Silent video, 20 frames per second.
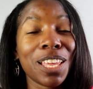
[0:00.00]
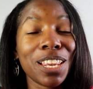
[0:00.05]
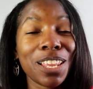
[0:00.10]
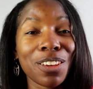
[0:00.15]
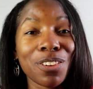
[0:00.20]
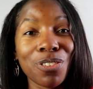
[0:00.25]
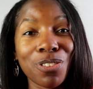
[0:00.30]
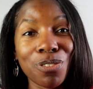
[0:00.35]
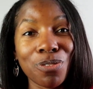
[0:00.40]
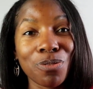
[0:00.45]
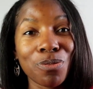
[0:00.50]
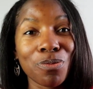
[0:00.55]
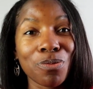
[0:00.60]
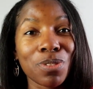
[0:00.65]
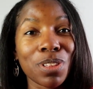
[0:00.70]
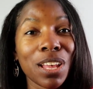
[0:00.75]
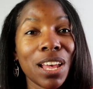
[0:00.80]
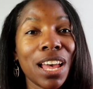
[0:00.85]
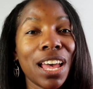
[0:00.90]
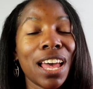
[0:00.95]
any
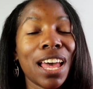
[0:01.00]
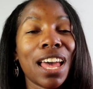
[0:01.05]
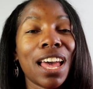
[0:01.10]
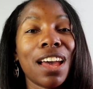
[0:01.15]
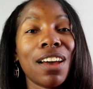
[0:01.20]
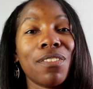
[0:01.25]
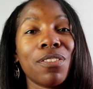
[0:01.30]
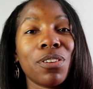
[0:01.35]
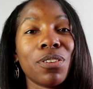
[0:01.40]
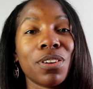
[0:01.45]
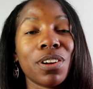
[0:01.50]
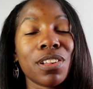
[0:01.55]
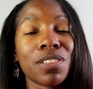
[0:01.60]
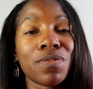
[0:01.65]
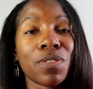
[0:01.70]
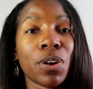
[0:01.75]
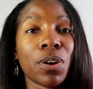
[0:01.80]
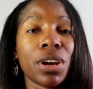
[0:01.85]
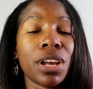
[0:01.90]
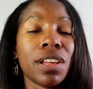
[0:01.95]
issues ever
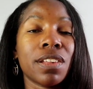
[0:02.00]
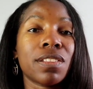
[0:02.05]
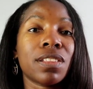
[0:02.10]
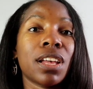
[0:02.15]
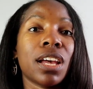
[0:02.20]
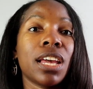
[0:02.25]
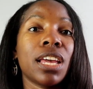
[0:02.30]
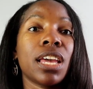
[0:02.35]
as far as